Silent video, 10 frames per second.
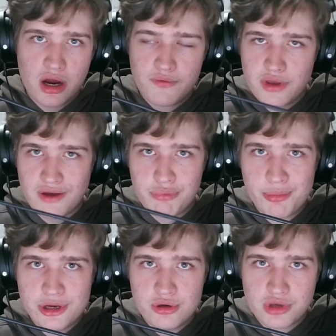If you have
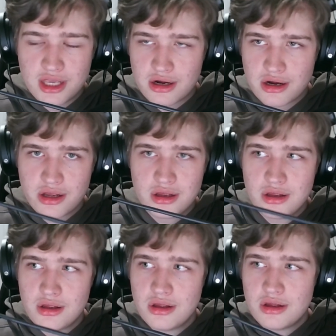poopy dookie internet,
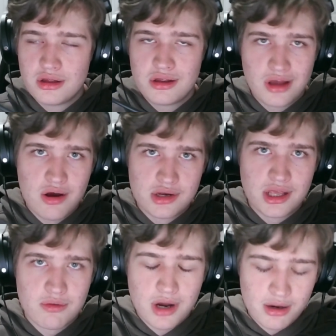I would
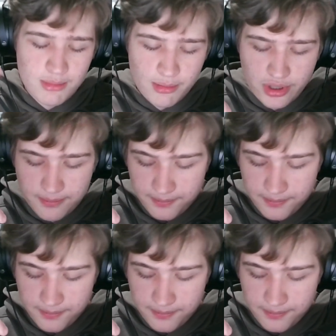get a wire, my boy.